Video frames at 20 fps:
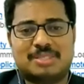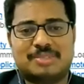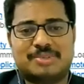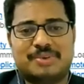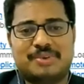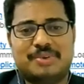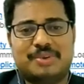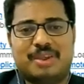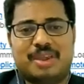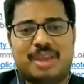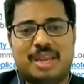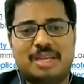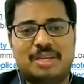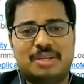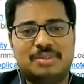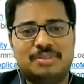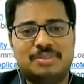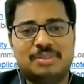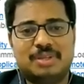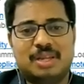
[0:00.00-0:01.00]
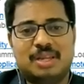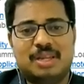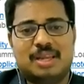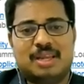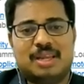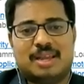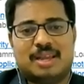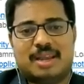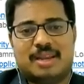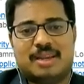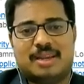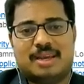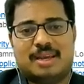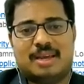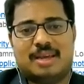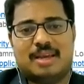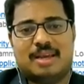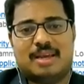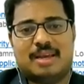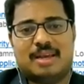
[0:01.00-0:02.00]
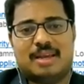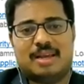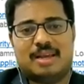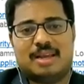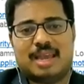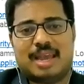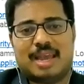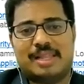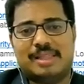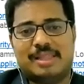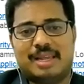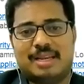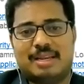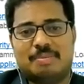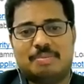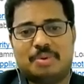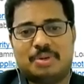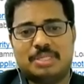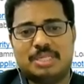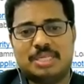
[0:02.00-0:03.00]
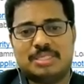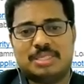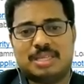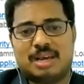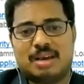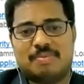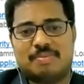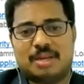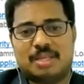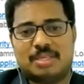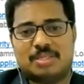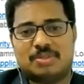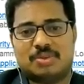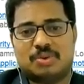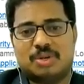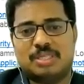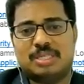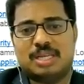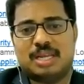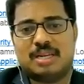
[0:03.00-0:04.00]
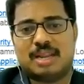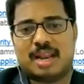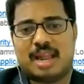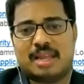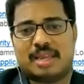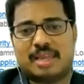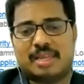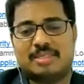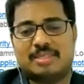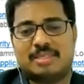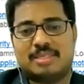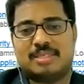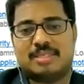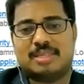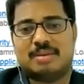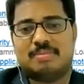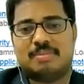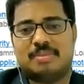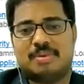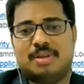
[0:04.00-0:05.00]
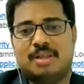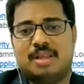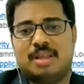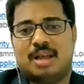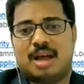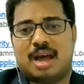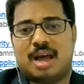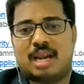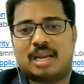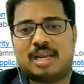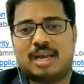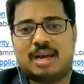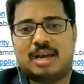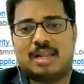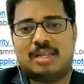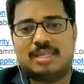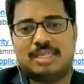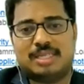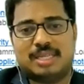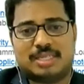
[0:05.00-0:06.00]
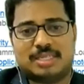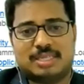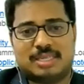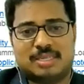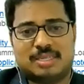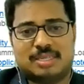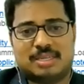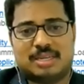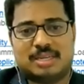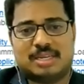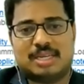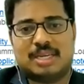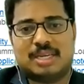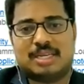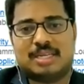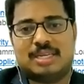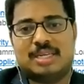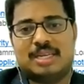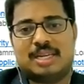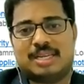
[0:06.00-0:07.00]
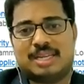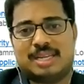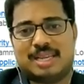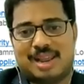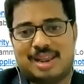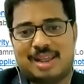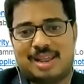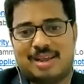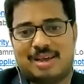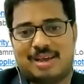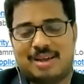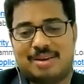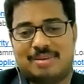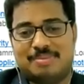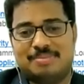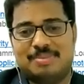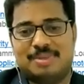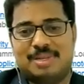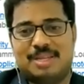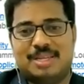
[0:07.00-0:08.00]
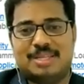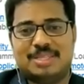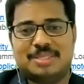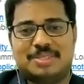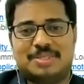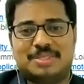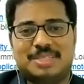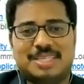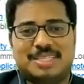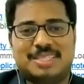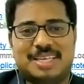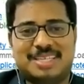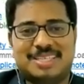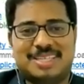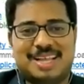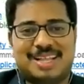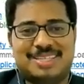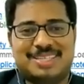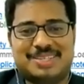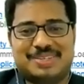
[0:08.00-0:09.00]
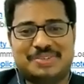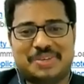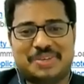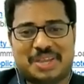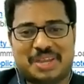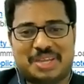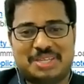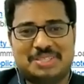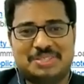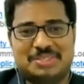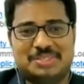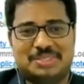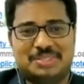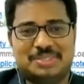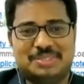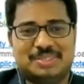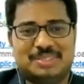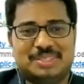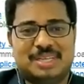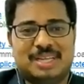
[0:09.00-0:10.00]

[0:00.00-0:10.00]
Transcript: also you can do and uh, health and position of a soldier tracking system, alcohol detection, detecting alarm. So these things mm-hmm. also you can do